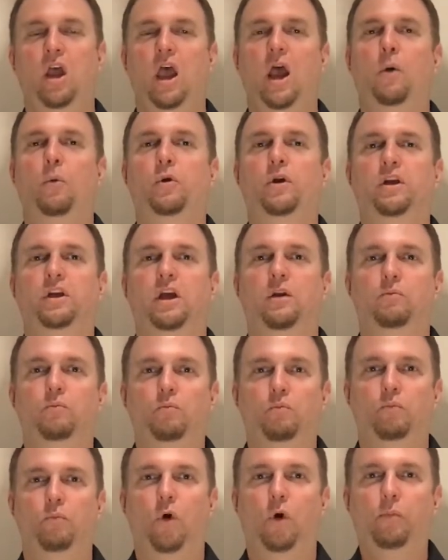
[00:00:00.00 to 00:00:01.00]
and when you
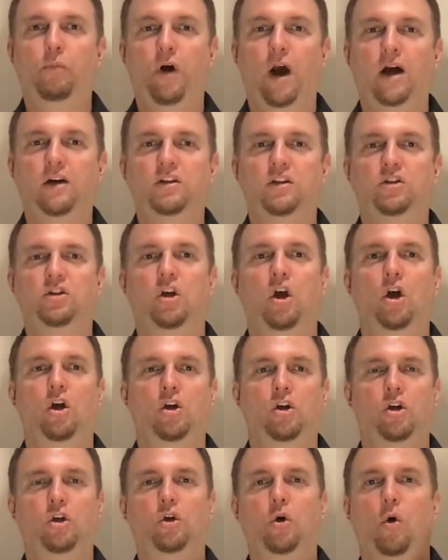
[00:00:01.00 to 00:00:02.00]
get more practice,
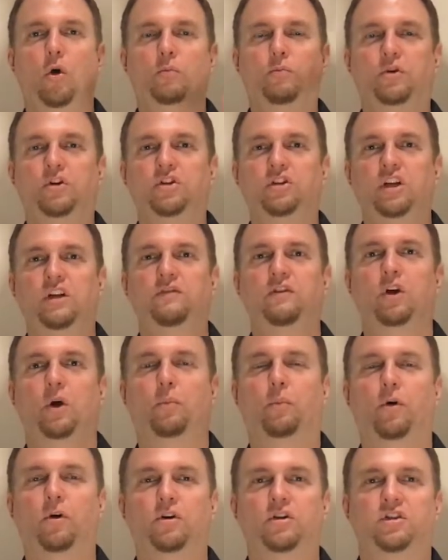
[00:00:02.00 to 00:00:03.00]
you go on perceiving a
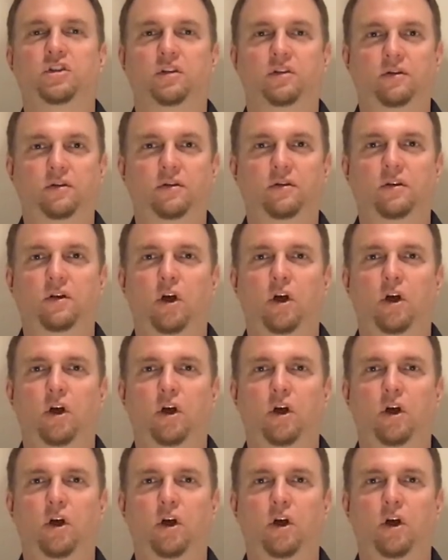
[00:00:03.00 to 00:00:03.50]
person.